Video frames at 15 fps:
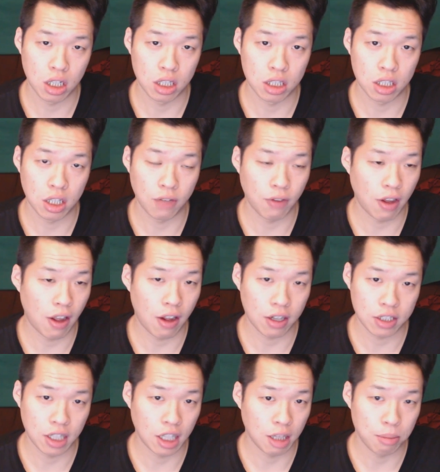Because if I
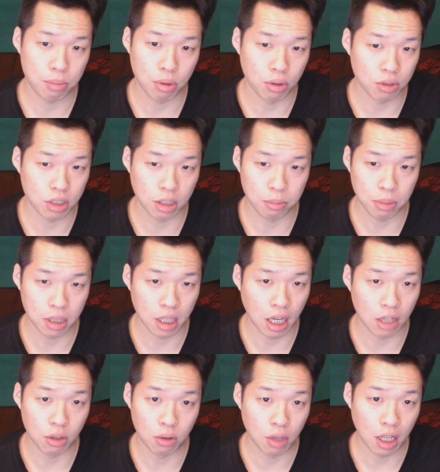accidentally post
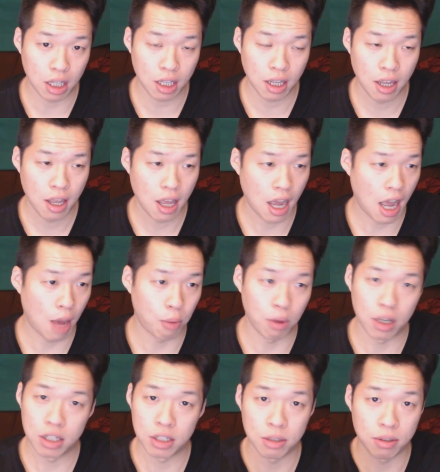something that I don't like,
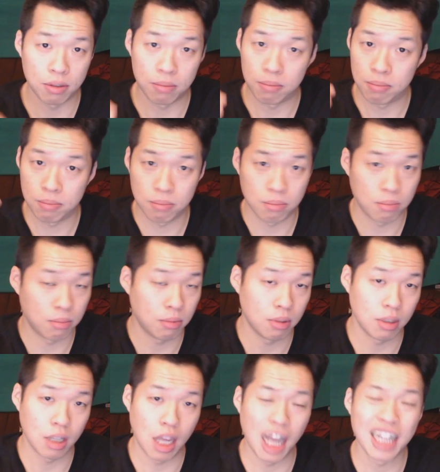I want it to
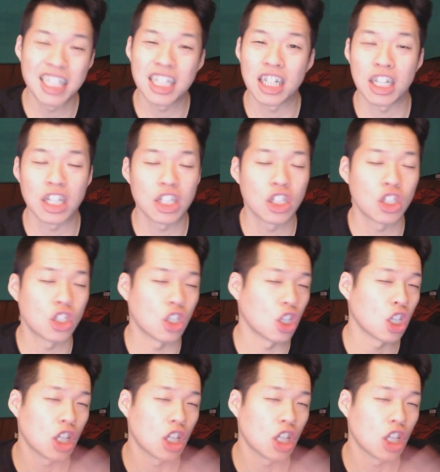instantly